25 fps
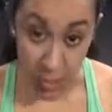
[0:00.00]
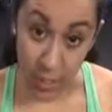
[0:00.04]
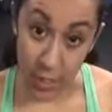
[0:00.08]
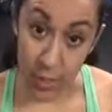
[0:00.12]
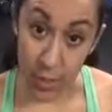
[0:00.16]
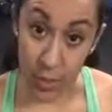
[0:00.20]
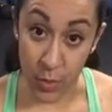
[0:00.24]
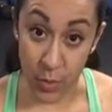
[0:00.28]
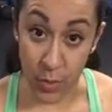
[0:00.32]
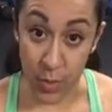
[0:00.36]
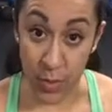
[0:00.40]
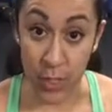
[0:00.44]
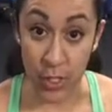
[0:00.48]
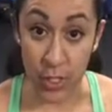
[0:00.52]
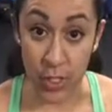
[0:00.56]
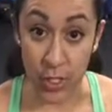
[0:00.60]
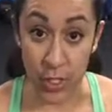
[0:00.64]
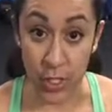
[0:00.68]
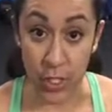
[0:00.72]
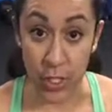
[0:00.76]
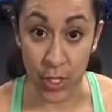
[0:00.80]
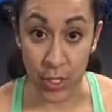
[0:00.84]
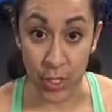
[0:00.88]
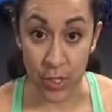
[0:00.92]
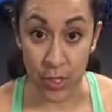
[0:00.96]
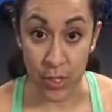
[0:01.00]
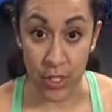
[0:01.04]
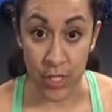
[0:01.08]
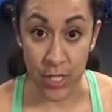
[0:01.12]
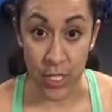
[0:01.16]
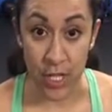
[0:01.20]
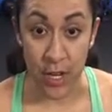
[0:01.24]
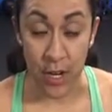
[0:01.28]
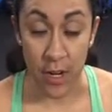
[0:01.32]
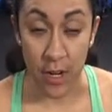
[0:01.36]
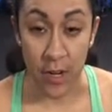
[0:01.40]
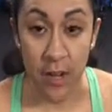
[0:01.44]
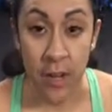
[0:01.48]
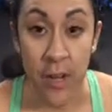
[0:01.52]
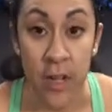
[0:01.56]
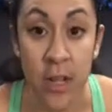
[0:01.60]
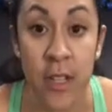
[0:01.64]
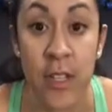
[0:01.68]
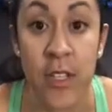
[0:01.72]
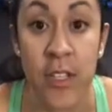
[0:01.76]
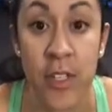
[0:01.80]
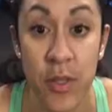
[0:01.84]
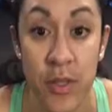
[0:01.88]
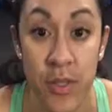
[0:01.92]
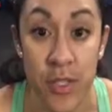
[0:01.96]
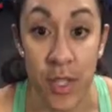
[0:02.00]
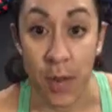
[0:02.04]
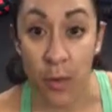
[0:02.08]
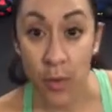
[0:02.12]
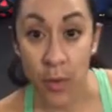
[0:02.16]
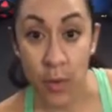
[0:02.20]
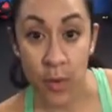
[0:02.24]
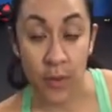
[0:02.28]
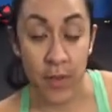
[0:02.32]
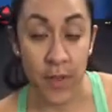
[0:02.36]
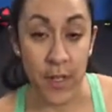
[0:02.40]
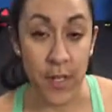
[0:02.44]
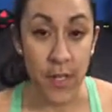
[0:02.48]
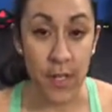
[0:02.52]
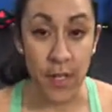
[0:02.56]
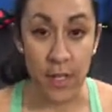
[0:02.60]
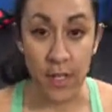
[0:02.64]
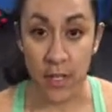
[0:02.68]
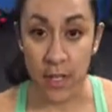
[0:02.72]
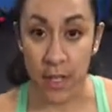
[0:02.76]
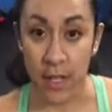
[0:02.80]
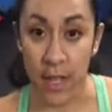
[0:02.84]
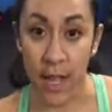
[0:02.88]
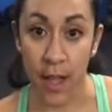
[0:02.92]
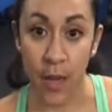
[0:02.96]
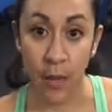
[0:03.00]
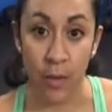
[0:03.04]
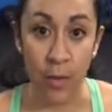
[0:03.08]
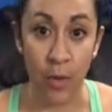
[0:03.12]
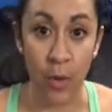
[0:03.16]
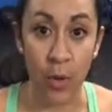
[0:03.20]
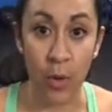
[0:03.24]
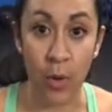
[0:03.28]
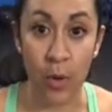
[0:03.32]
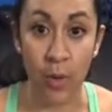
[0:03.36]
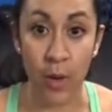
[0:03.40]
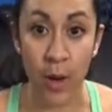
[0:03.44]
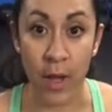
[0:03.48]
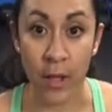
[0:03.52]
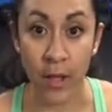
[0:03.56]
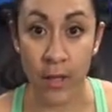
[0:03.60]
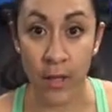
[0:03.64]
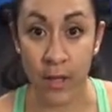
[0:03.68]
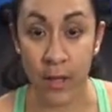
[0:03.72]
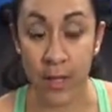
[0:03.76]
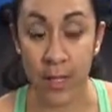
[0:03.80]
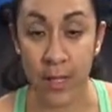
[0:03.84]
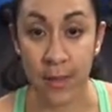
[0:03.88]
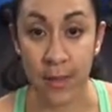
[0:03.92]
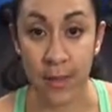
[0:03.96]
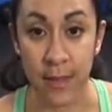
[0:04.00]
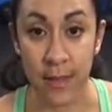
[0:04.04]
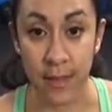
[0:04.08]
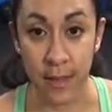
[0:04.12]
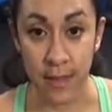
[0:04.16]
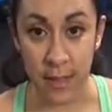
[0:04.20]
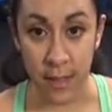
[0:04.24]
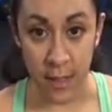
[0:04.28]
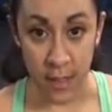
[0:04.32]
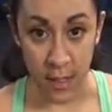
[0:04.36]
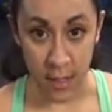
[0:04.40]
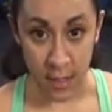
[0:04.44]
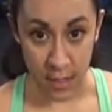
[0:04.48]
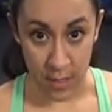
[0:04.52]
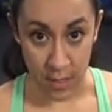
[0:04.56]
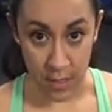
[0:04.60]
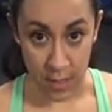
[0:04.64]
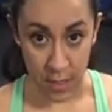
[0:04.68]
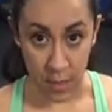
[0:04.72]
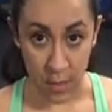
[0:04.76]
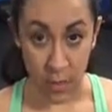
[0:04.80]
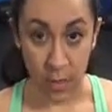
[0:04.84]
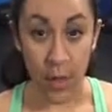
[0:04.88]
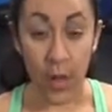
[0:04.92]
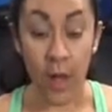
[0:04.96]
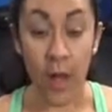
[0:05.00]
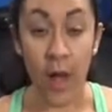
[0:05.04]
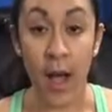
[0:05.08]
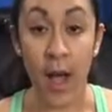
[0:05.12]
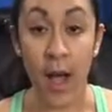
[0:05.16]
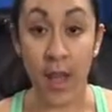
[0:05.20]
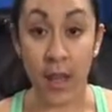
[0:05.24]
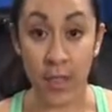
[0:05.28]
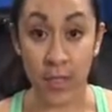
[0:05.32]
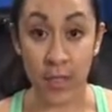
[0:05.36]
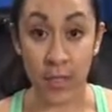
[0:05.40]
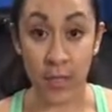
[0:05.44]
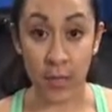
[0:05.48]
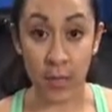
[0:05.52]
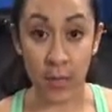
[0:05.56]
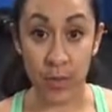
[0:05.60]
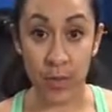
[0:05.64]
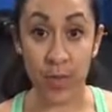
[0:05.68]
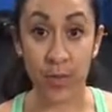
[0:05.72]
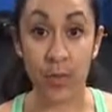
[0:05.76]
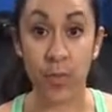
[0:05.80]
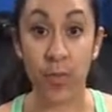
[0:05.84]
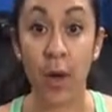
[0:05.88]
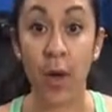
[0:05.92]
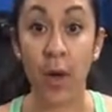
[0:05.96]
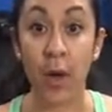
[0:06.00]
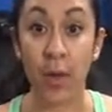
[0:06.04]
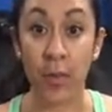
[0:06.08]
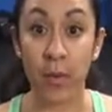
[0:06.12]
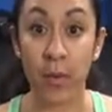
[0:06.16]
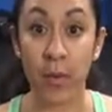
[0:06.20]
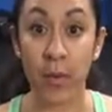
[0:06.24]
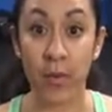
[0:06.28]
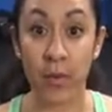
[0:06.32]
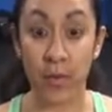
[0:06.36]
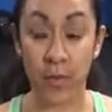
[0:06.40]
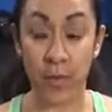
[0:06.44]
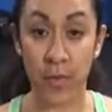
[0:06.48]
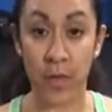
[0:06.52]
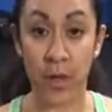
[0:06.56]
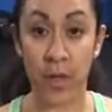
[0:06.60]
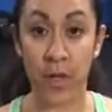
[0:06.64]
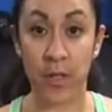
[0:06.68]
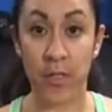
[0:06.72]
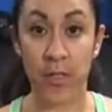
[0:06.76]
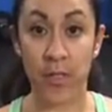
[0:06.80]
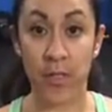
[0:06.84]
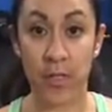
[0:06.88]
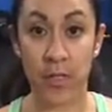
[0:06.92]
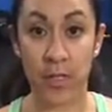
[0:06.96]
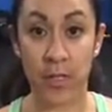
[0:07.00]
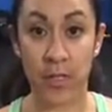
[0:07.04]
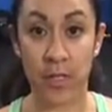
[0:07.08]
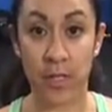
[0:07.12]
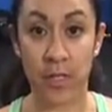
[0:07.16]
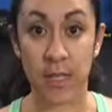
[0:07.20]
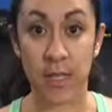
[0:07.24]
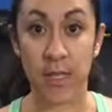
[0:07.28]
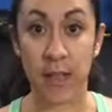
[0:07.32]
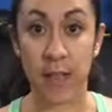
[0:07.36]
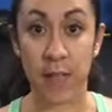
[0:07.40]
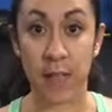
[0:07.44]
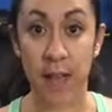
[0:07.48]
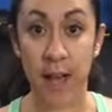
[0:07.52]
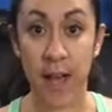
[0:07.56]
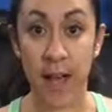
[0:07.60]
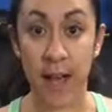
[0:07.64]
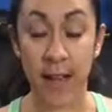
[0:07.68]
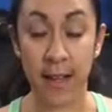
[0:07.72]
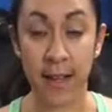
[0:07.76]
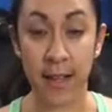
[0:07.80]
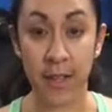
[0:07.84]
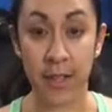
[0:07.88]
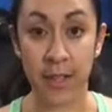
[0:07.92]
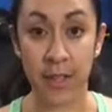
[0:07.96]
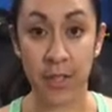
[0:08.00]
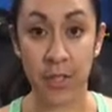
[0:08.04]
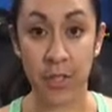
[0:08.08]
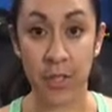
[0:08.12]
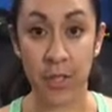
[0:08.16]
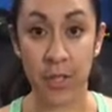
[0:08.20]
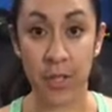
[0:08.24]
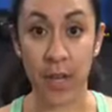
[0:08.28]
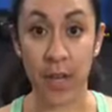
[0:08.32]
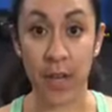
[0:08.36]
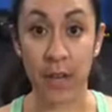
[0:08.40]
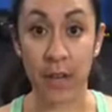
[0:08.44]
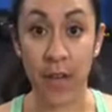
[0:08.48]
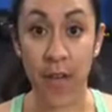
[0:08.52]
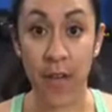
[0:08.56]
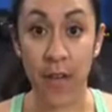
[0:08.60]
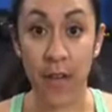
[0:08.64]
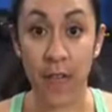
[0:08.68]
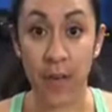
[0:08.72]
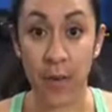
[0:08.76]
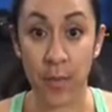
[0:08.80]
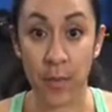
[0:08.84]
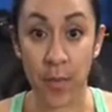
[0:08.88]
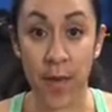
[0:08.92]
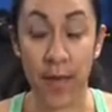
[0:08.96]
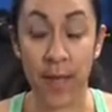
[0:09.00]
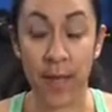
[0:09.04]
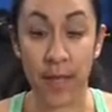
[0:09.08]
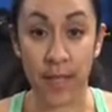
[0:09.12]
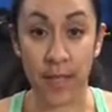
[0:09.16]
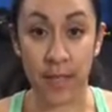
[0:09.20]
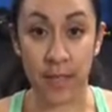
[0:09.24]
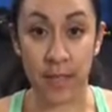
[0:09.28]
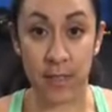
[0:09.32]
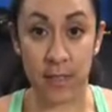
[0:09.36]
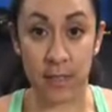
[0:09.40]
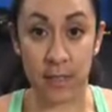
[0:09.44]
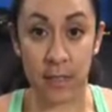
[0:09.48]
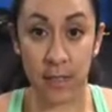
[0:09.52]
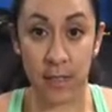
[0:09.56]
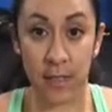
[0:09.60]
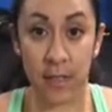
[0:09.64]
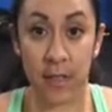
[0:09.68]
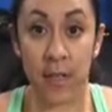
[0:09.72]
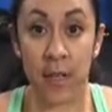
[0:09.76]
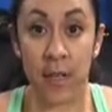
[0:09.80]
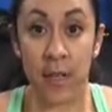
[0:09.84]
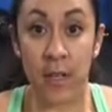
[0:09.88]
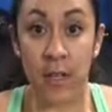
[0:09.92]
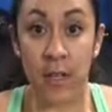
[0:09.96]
on a really secure chair, so it's not moving, it can't roll around or anything. So actually what you probably want to do first is just lean back so that you have your back against the